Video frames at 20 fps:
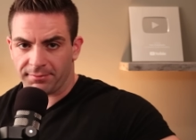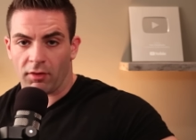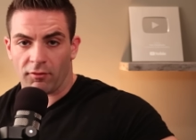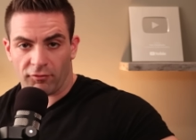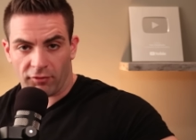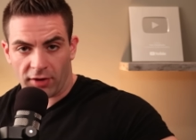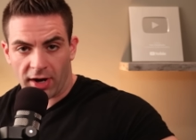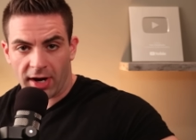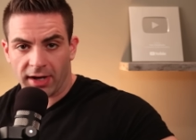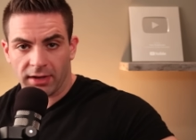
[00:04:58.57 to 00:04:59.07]
On
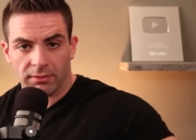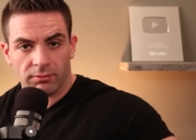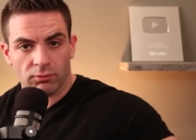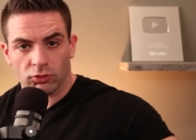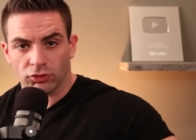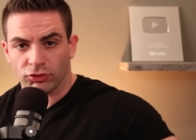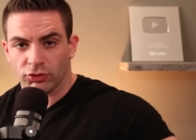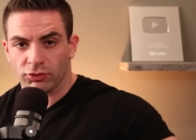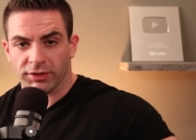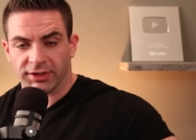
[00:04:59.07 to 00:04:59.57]
Friday,
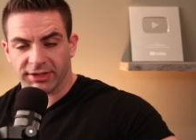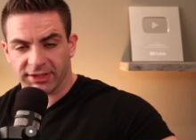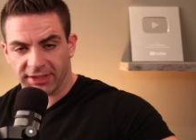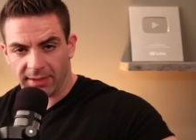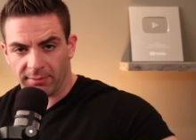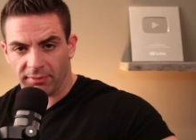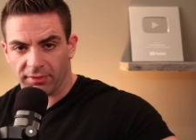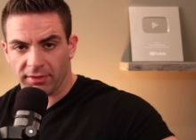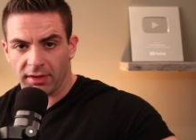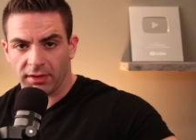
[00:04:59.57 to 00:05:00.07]
we'll do the
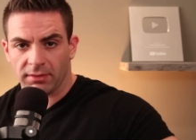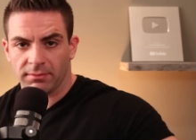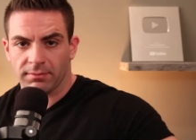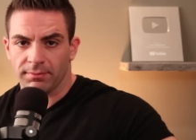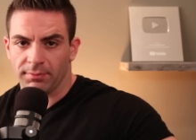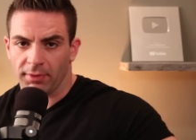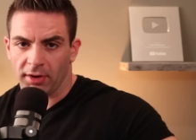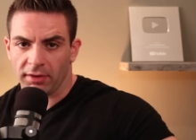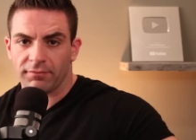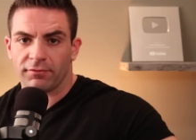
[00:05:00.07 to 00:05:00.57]
same thing,
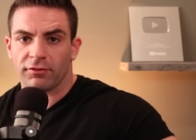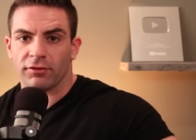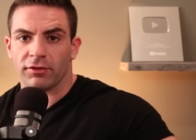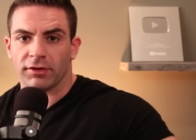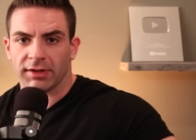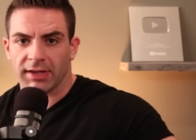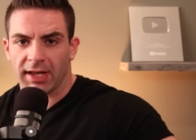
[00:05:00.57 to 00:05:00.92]
but for the